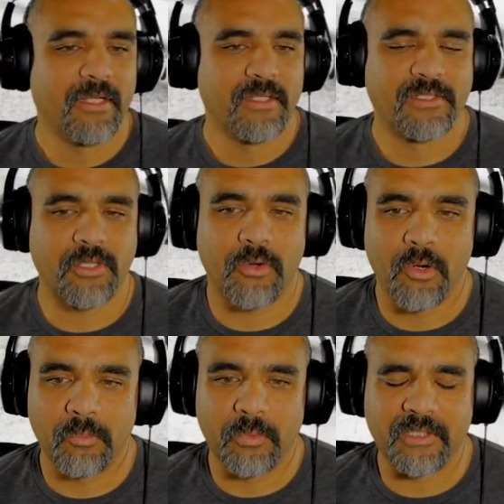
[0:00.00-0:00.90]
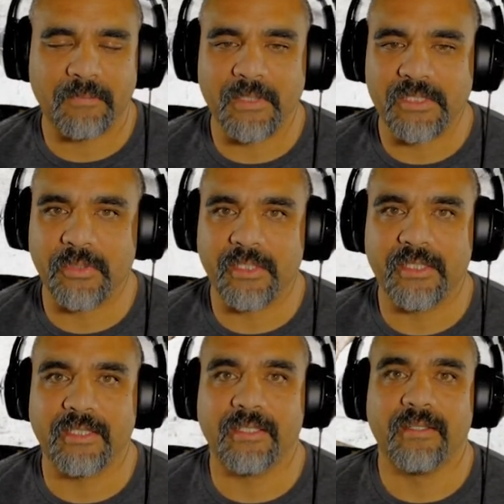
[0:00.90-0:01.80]
So homework in
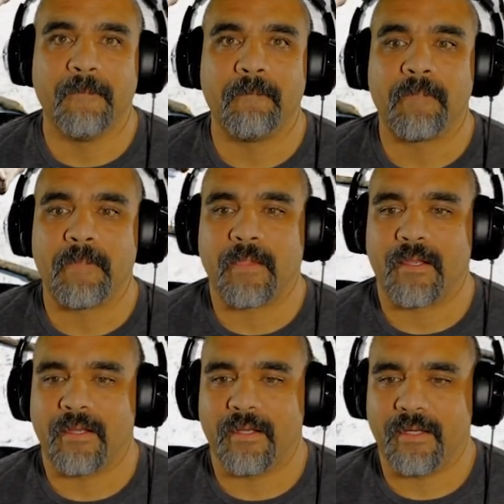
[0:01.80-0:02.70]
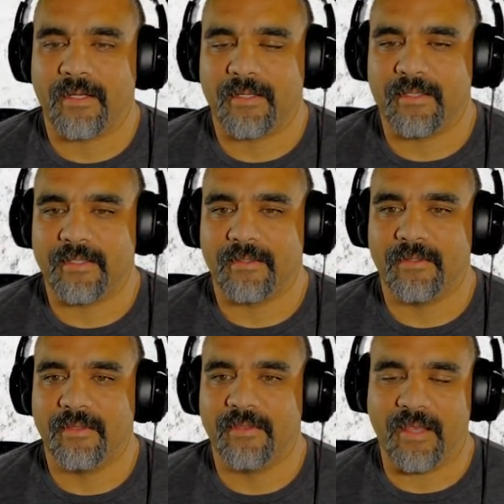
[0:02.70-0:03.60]
between
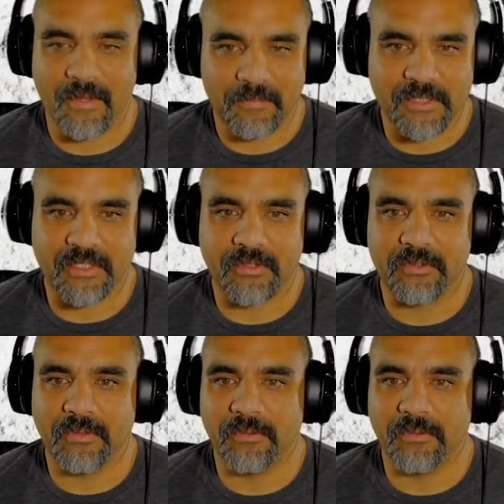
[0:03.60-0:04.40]
The episode,